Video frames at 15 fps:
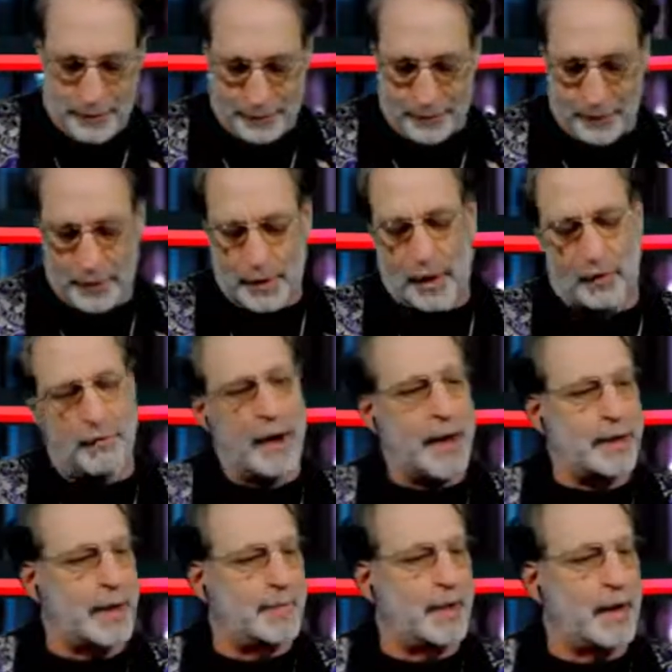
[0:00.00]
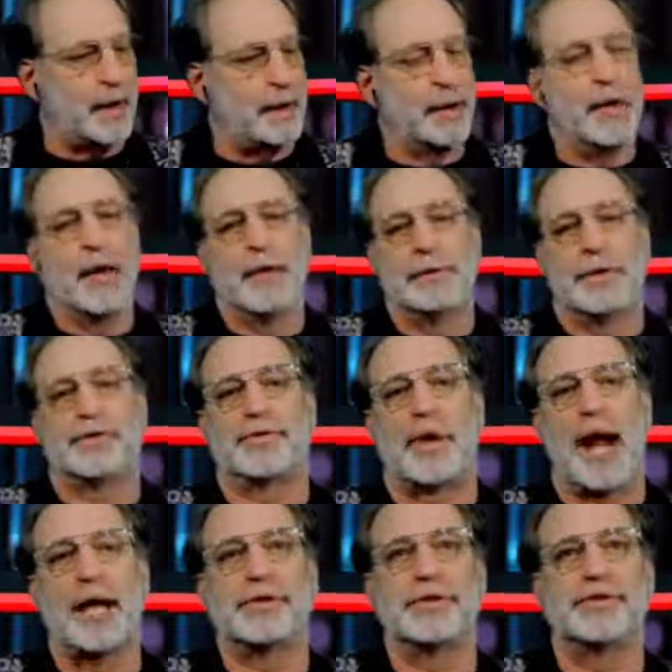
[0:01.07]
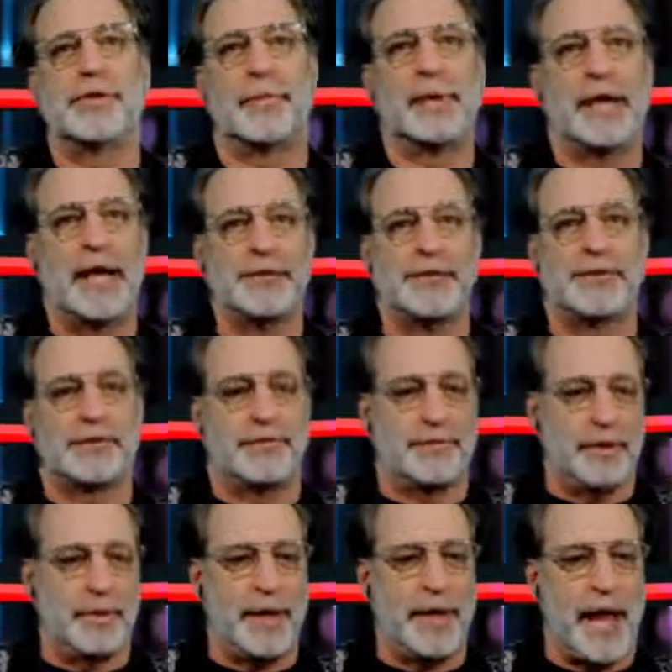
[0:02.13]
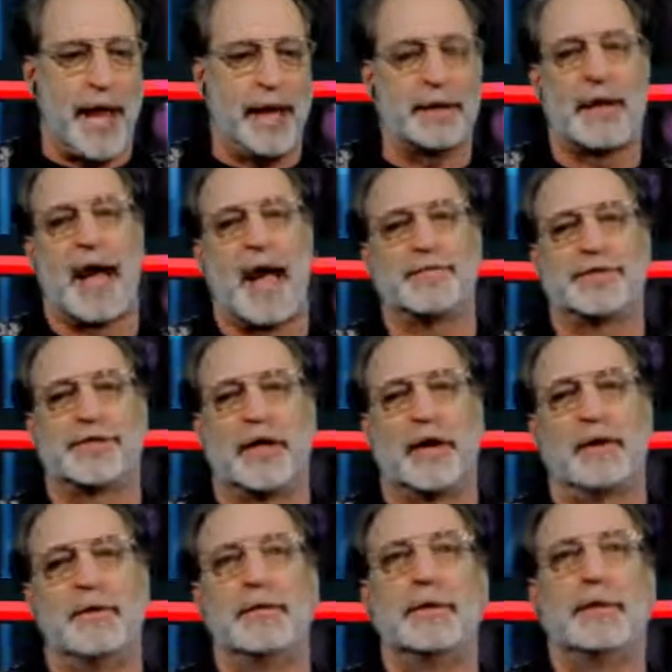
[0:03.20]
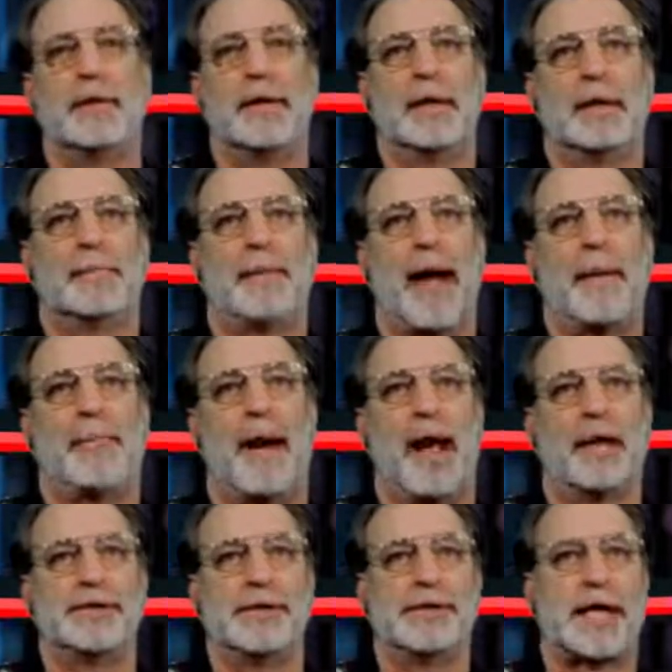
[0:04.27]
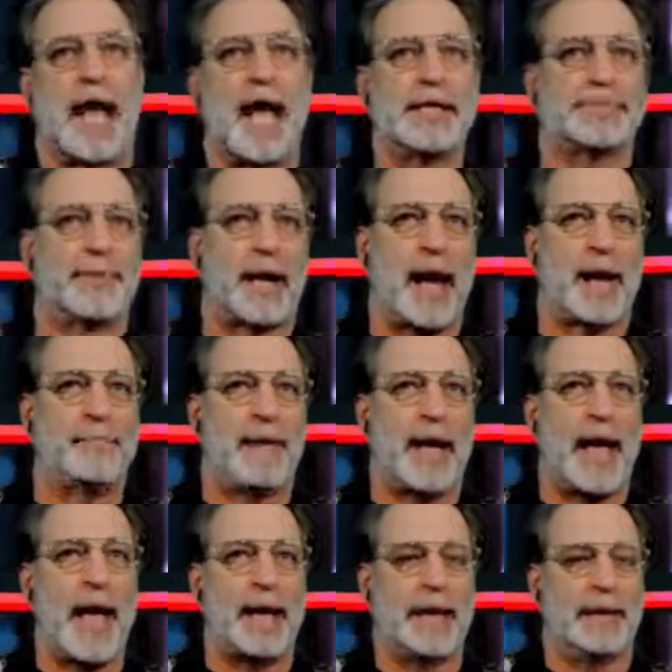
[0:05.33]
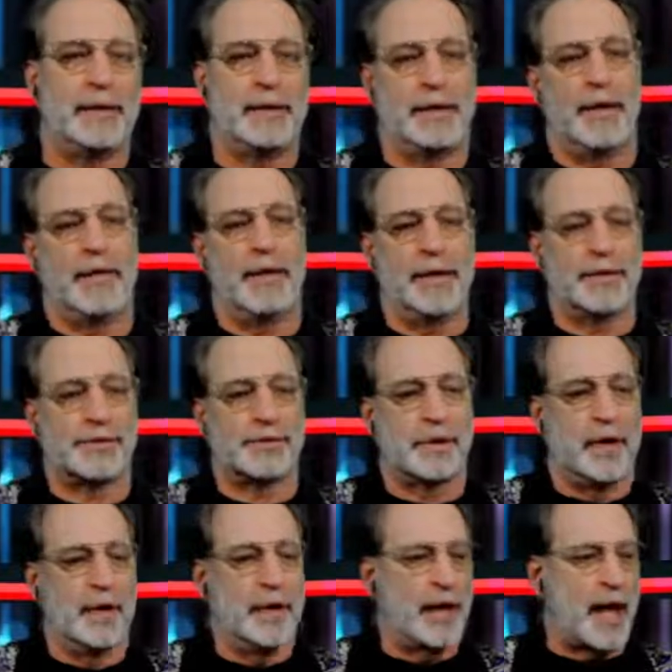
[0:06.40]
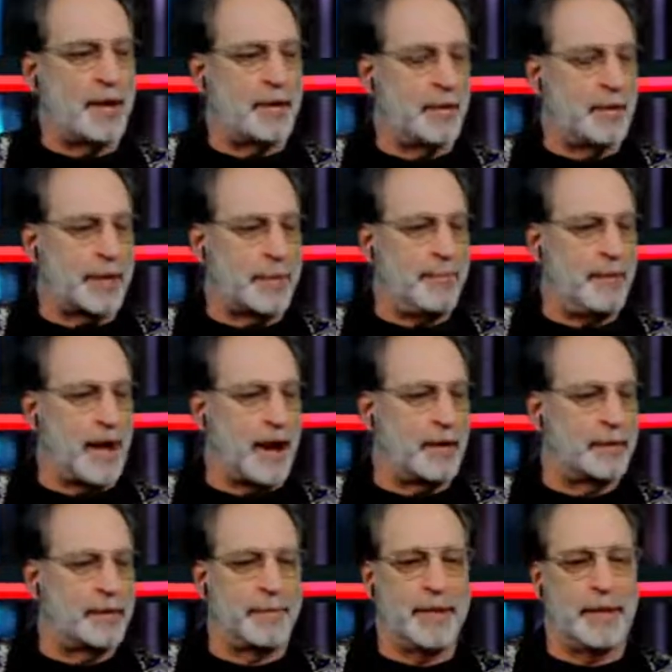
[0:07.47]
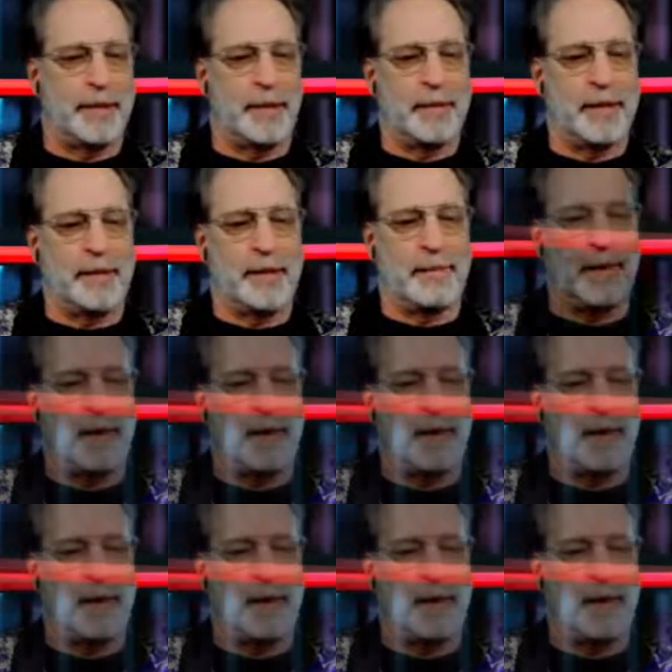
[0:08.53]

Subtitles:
All right, that better? The trials and tribulations of doing a live show. My apologies, guys, but I'm back, and there it is. I don't know what they put out on WWDB while